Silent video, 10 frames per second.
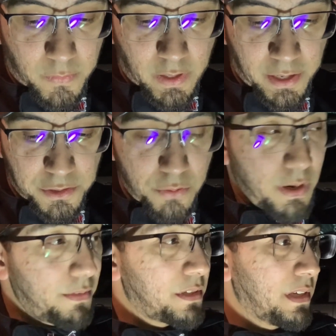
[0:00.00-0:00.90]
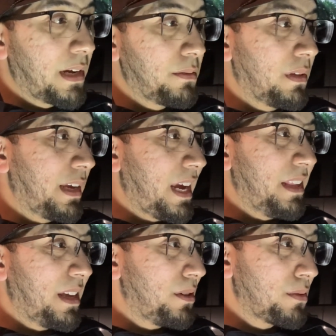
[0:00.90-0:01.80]
I used to rev this thing out to like
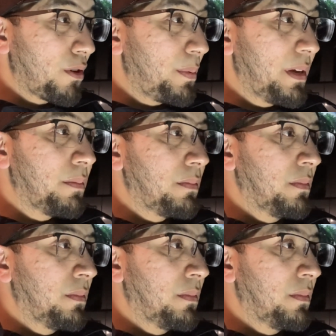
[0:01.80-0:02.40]
8,000 RPM.